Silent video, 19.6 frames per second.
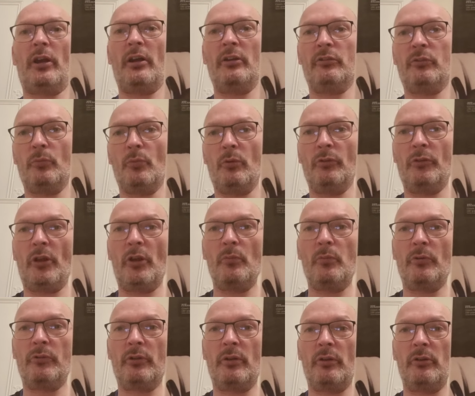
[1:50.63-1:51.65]
as you all know,
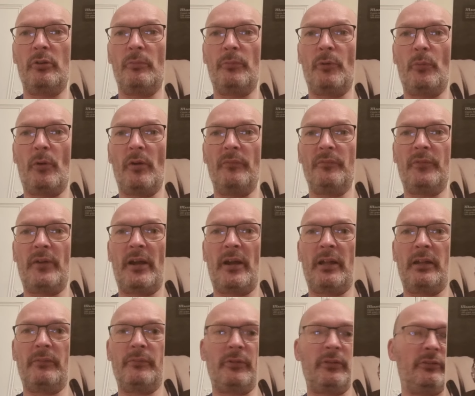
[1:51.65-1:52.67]
was a number one for
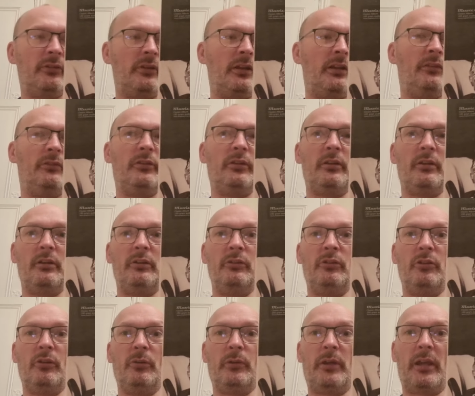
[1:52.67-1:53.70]
Elvis in the
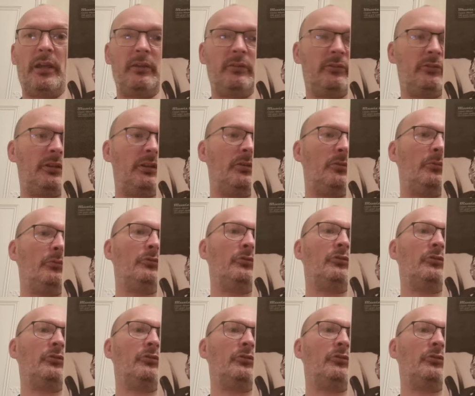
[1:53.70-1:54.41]
UK singles